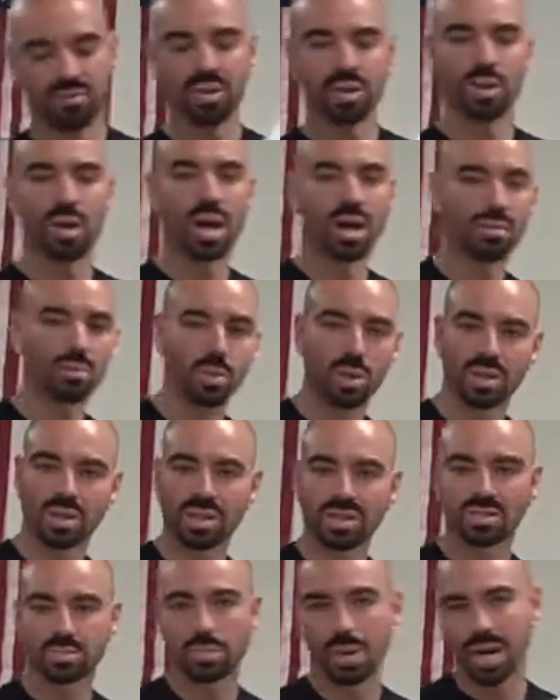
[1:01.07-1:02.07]
figure out whether
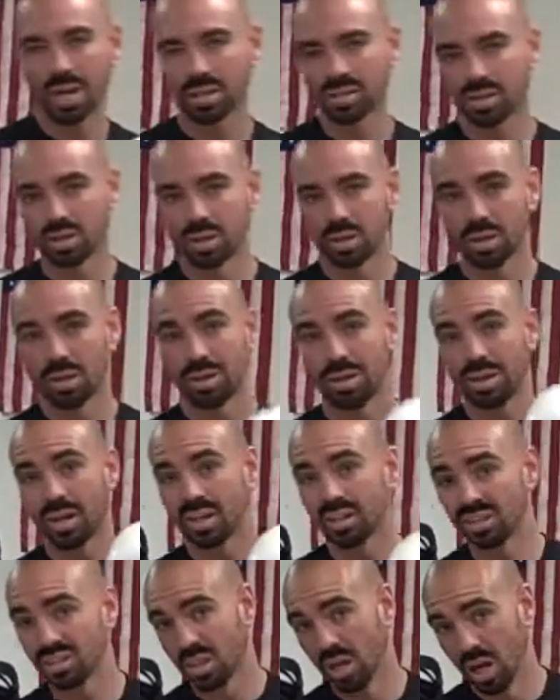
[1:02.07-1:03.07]
he's a boxer,
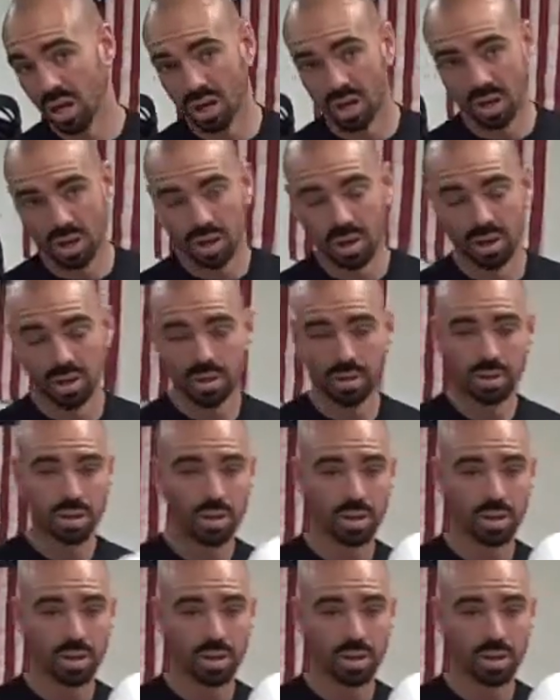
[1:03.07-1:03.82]
a slugger,